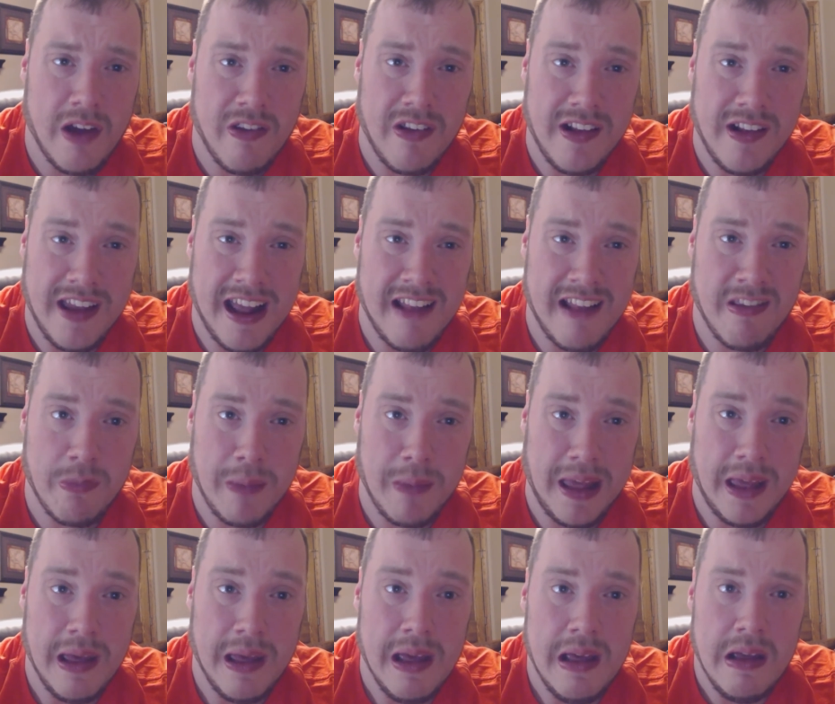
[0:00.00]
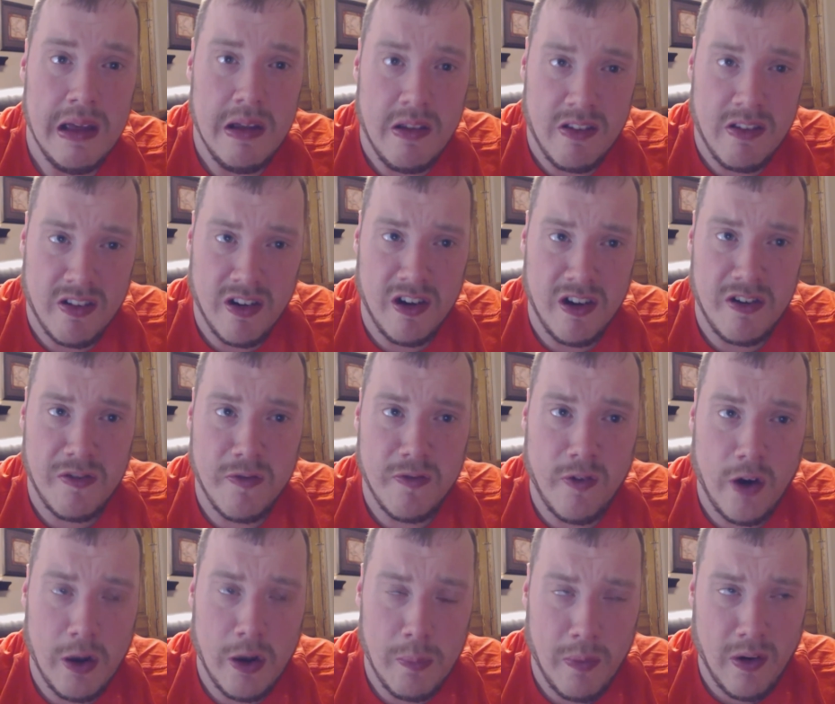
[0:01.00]
because it gets me searched
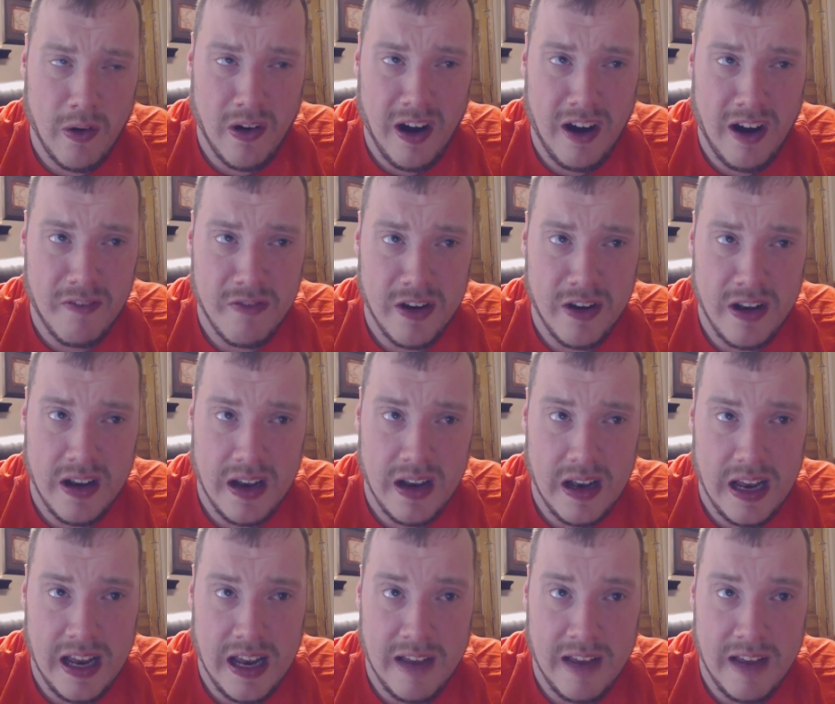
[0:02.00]
for more often.